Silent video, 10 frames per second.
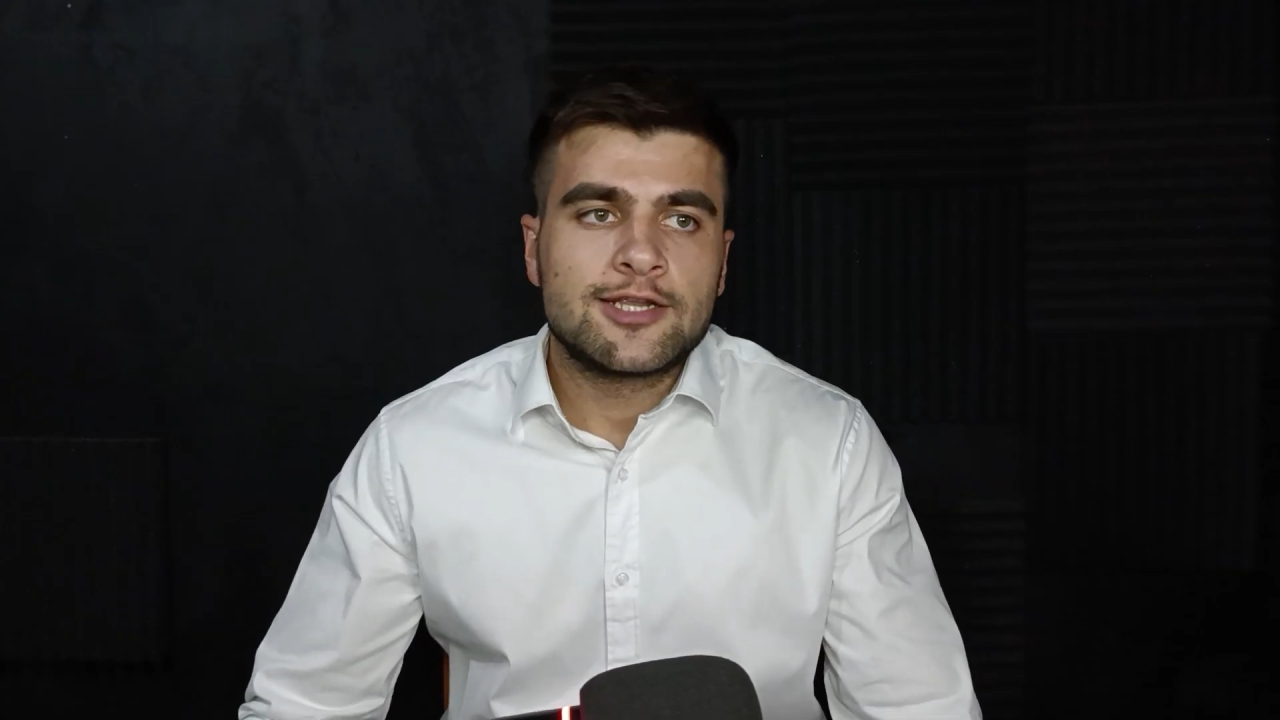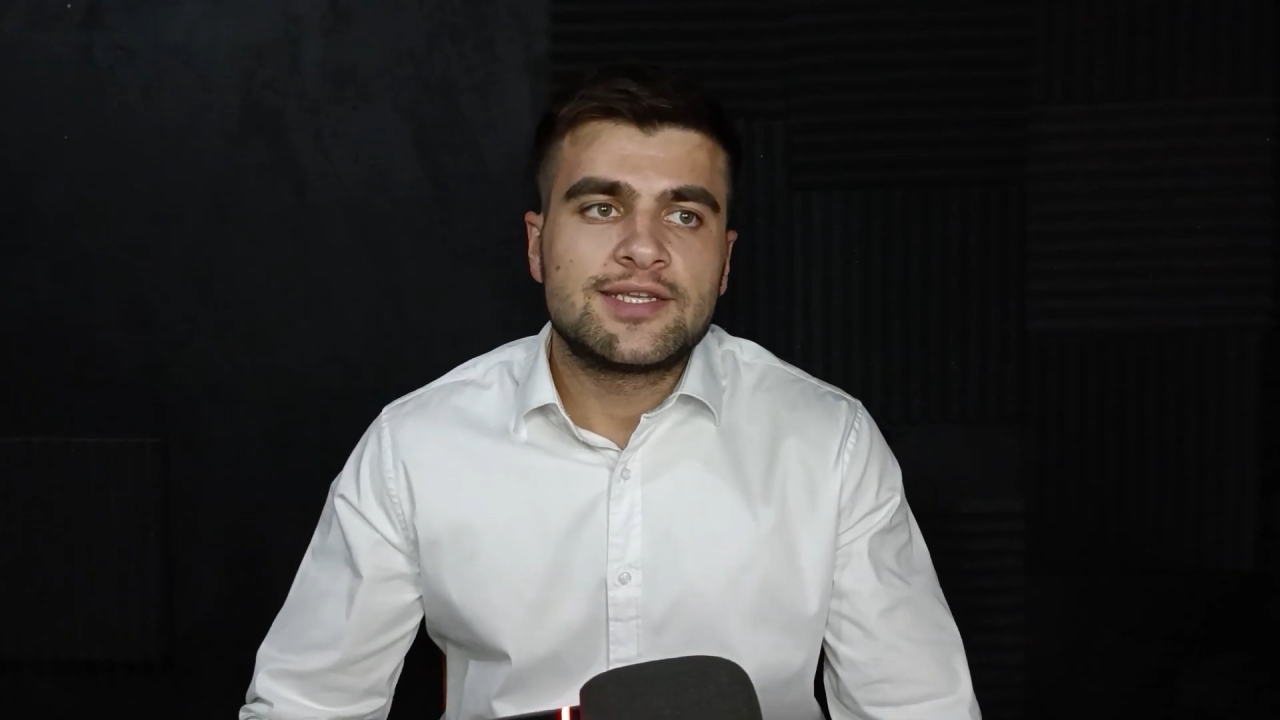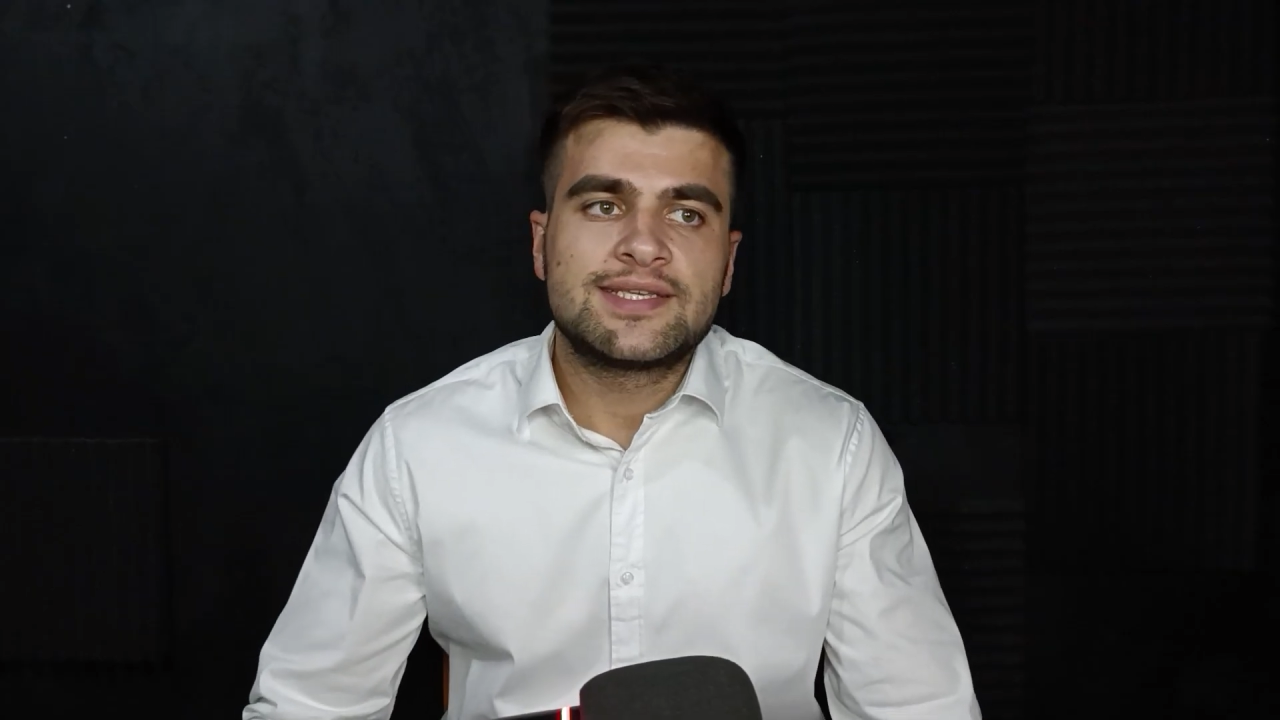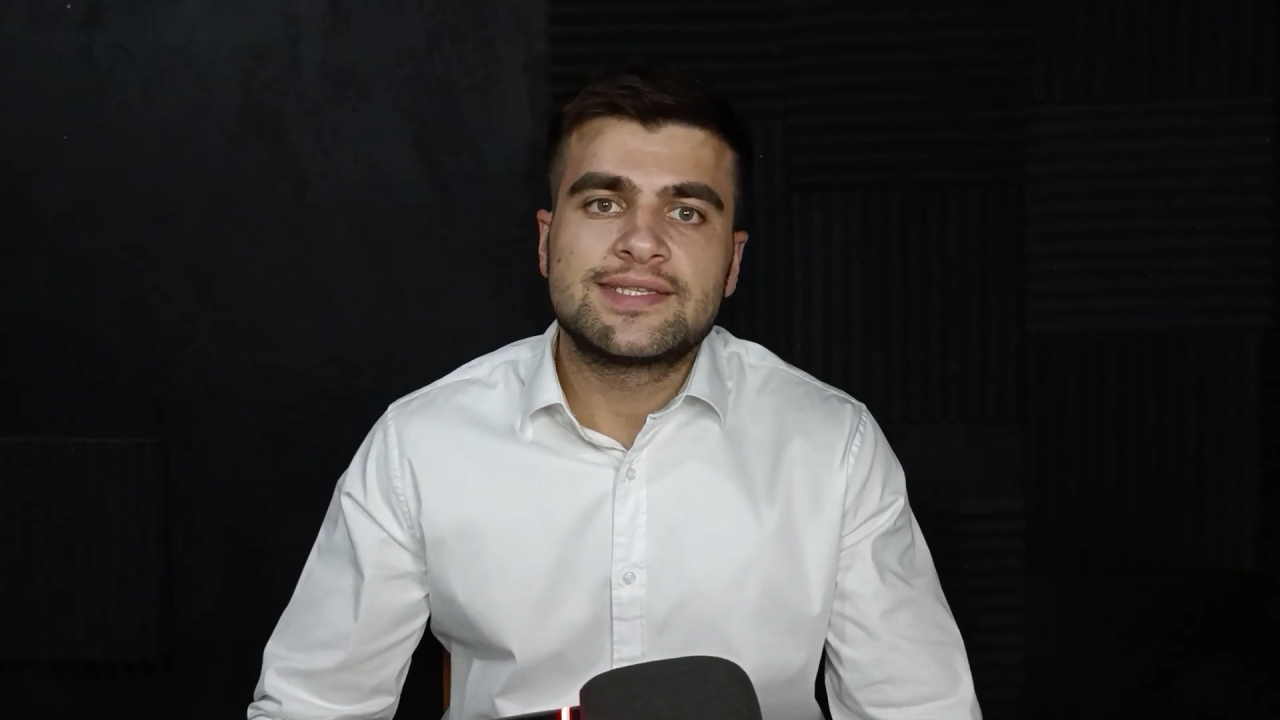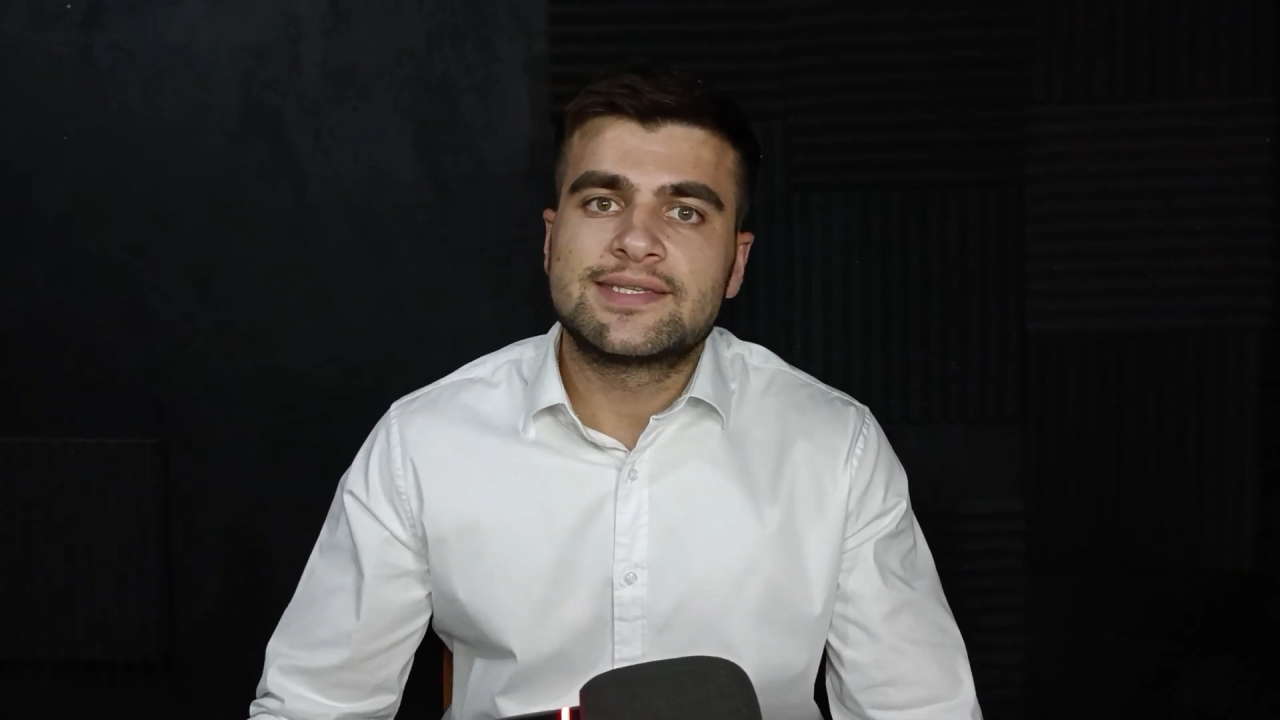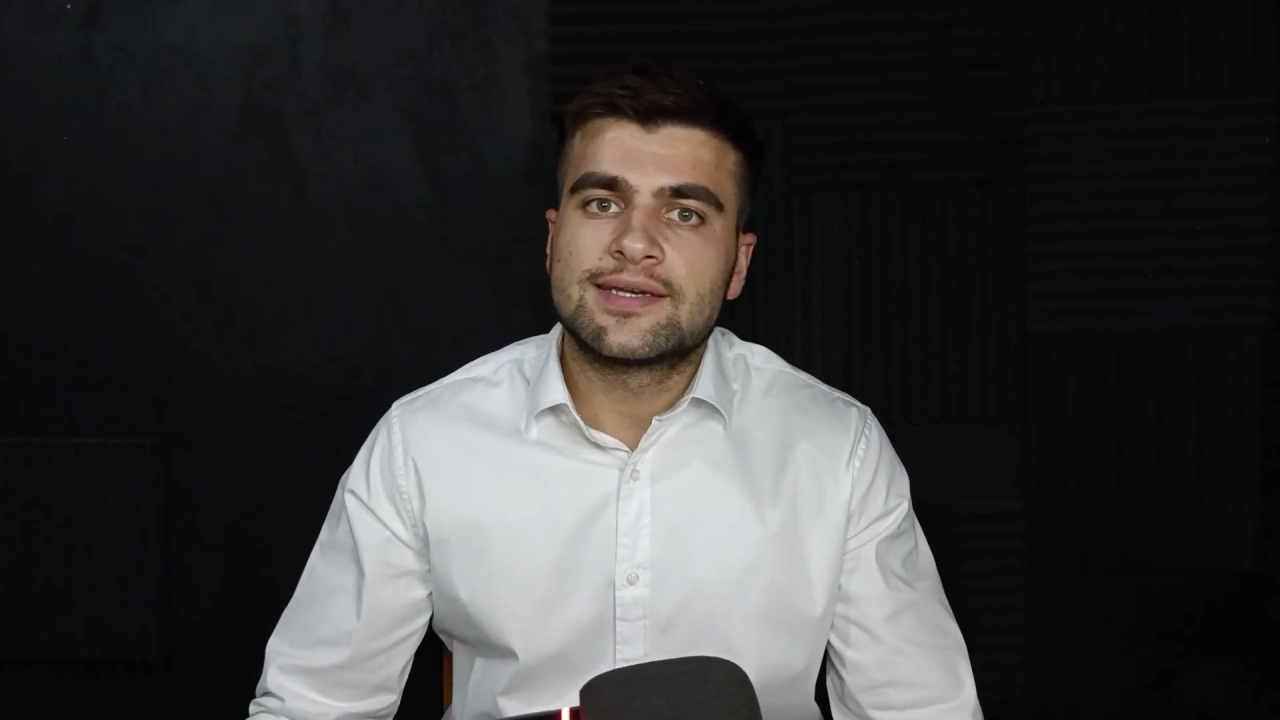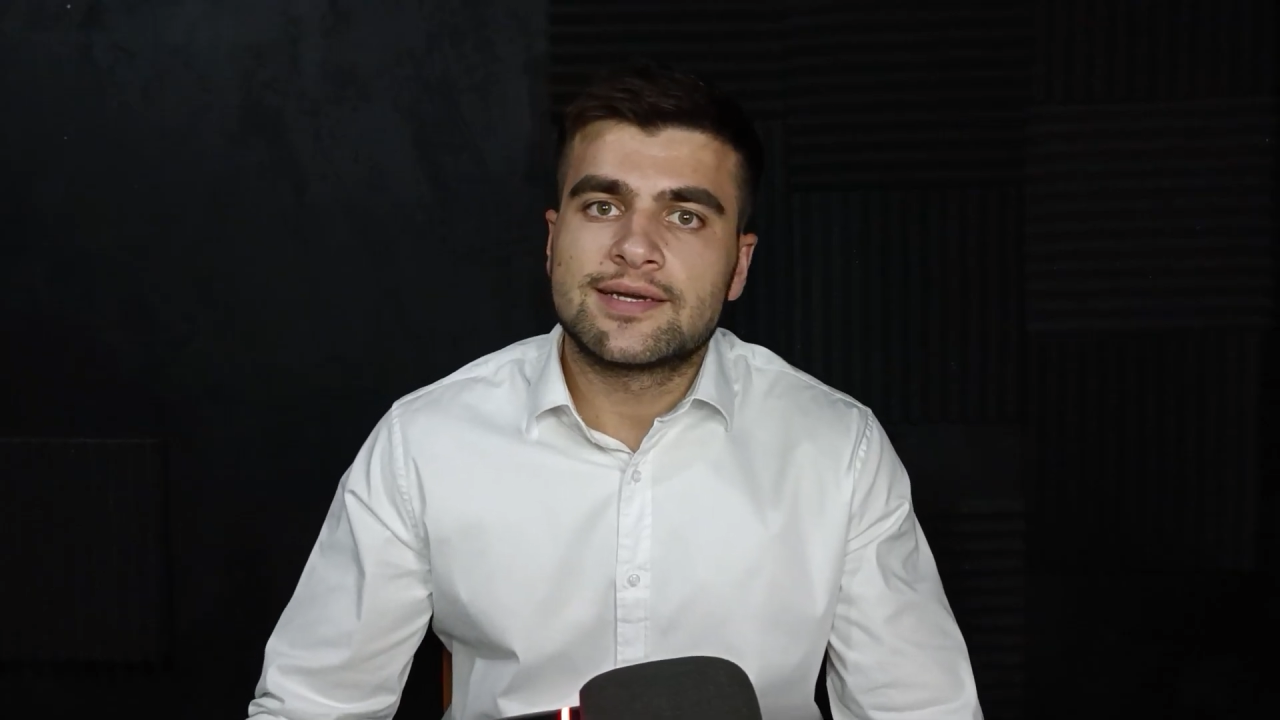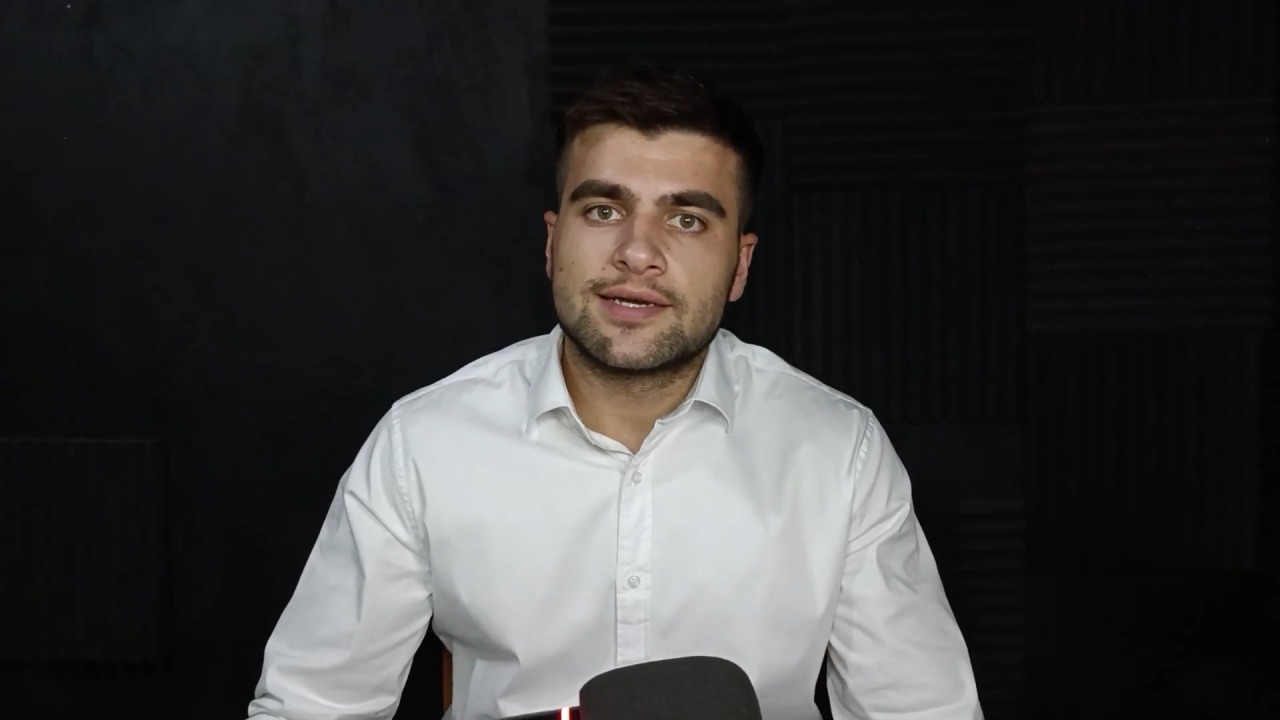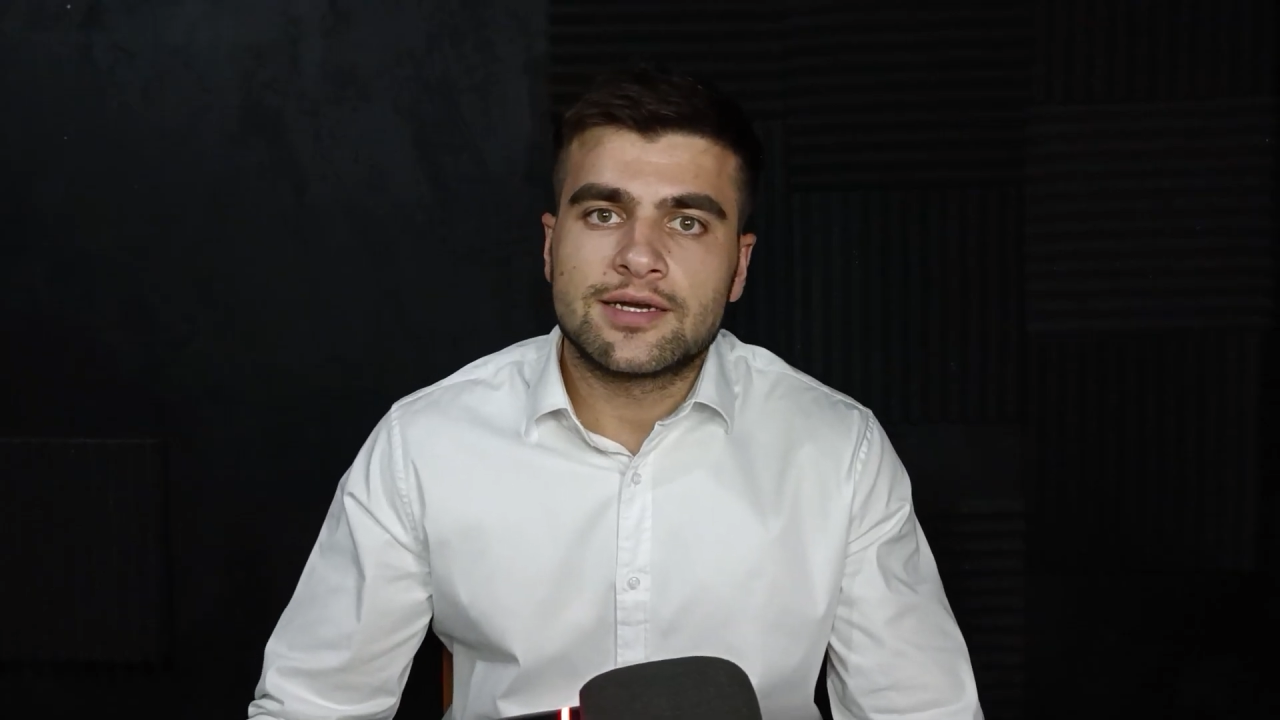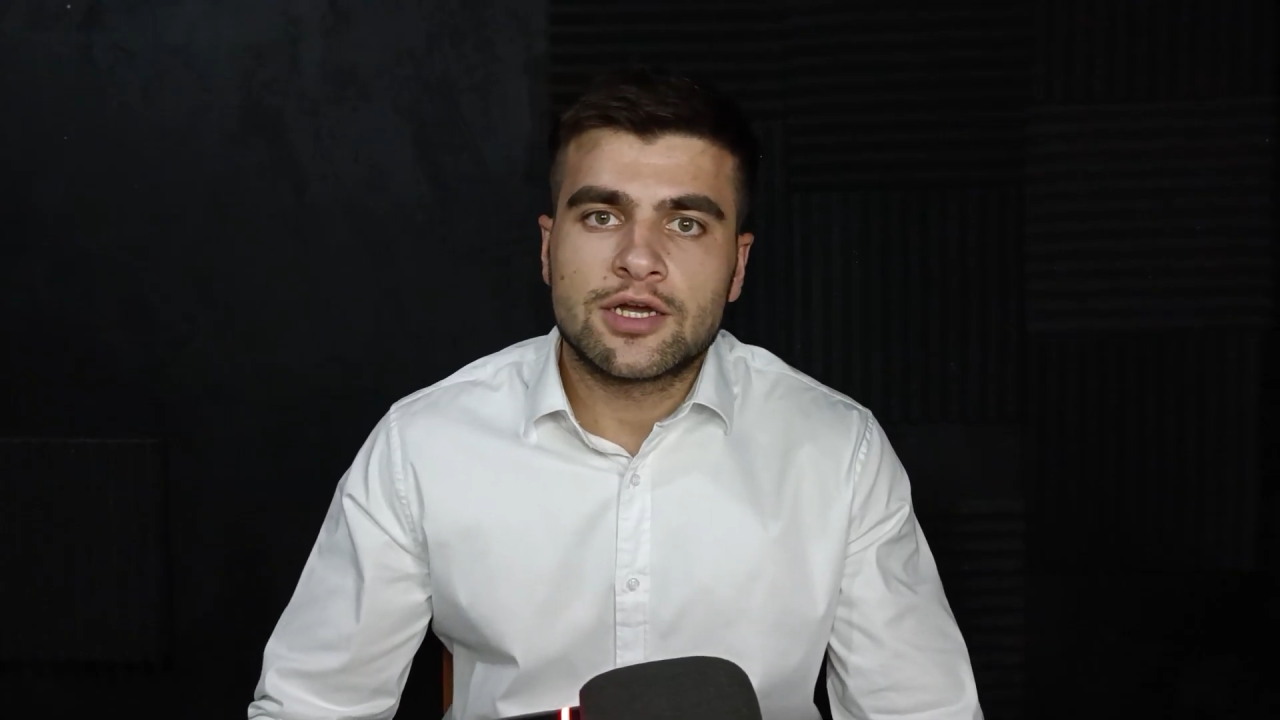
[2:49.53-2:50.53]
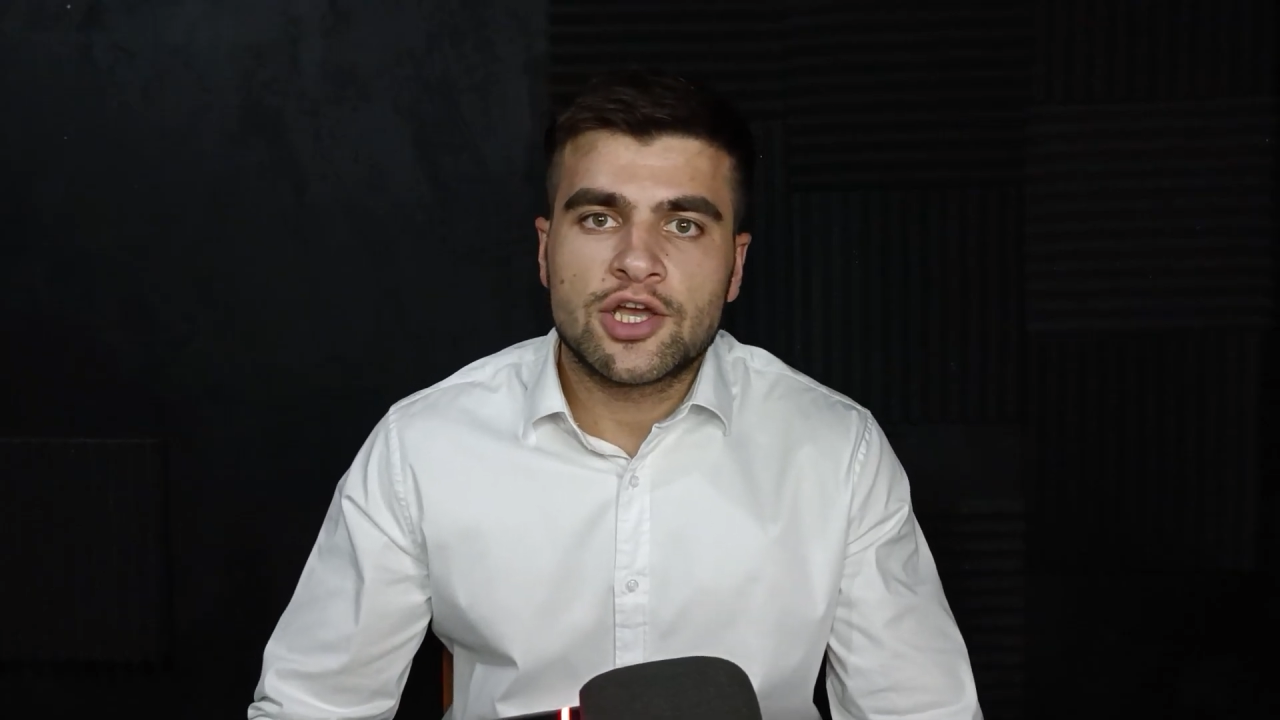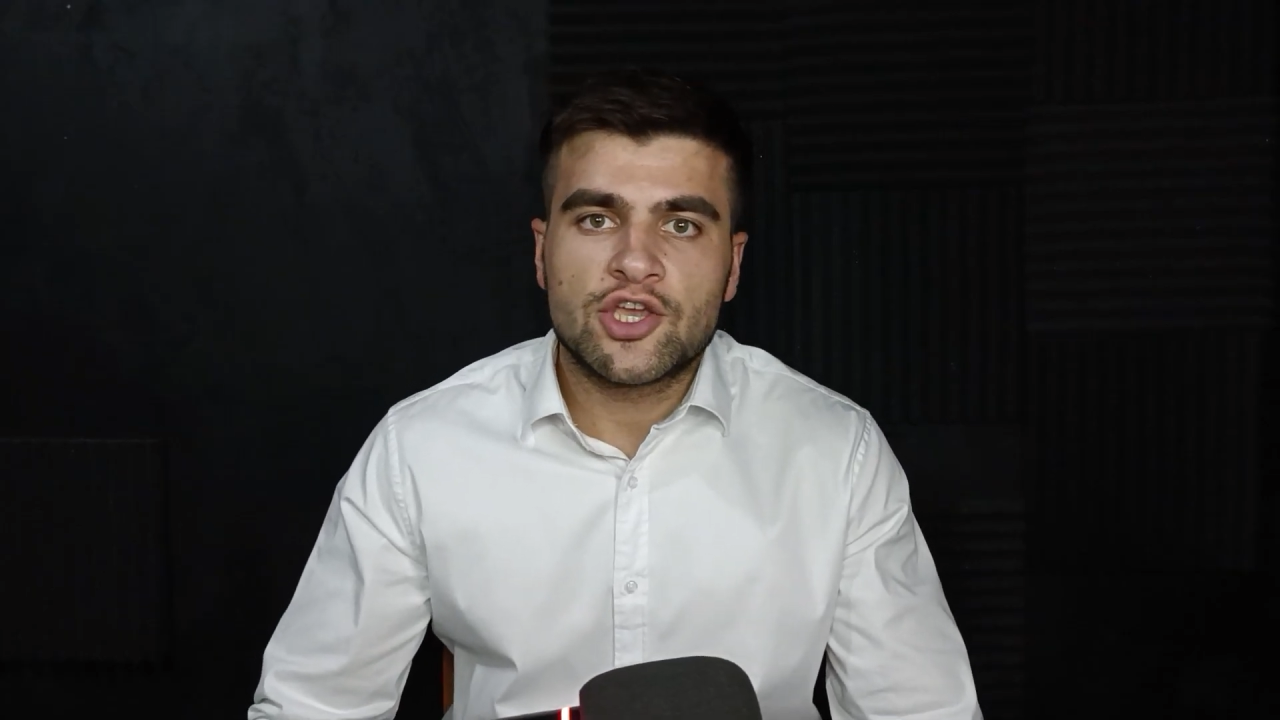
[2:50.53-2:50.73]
This is a